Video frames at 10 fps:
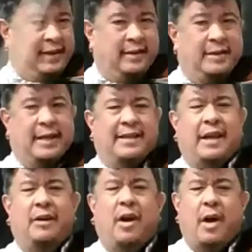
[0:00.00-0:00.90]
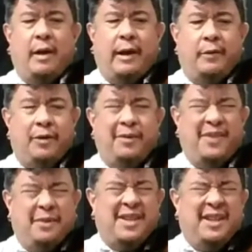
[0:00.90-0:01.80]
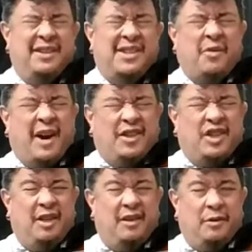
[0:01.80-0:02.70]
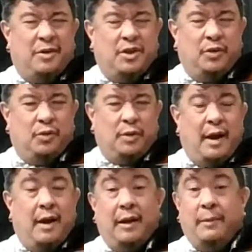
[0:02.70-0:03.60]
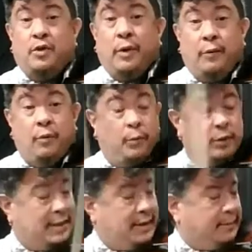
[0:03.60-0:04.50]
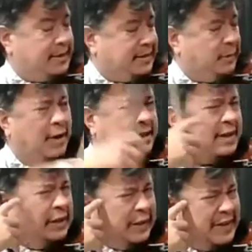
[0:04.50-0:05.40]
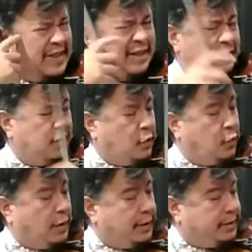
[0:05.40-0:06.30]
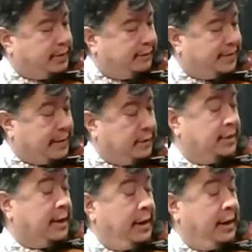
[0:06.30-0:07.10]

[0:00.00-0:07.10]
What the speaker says: Does that sound a lot louder? There was a little scratchy in there too. Let me try it one more time because I want to listen to the quality of sound.